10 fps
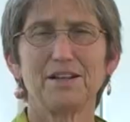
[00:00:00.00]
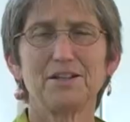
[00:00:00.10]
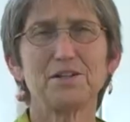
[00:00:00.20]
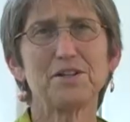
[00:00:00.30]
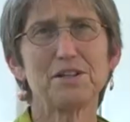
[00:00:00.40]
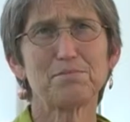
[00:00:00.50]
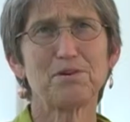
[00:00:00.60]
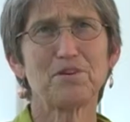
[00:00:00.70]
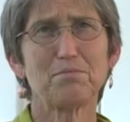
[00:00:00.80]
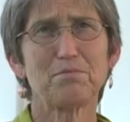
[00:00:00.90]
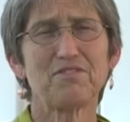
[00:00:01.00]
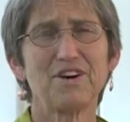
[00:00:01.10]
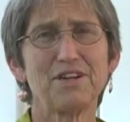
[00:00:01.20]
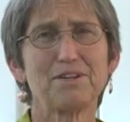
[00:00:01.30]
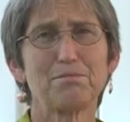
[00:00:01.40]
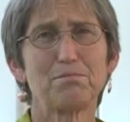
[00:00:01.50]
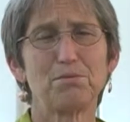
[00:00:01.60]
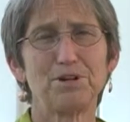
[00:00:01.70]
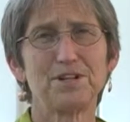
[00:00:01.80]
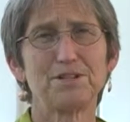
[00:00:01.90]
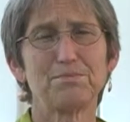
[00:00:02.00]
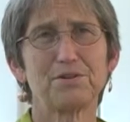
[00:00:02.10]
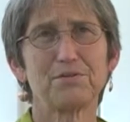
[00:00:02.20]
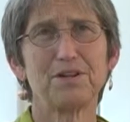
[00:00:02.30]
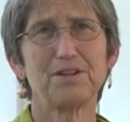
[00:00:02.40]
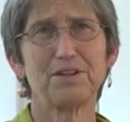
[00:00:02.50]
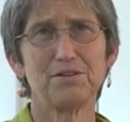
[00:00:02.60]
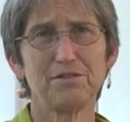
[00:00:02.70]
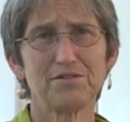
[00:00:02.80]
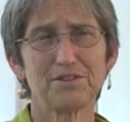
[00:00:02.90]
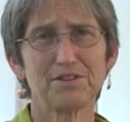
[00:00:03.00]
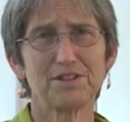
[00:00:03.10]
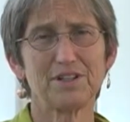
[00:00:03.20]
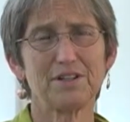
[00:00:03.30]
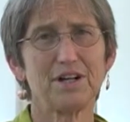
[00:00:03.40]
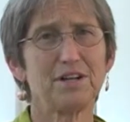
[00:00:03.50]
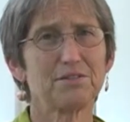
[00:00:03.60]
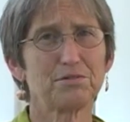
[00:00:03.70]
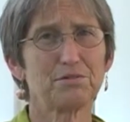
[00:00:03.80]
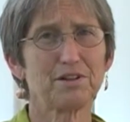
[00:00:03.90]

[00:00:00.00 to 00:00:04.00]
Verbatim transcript: The Choices program provides a bridge between the university and the high school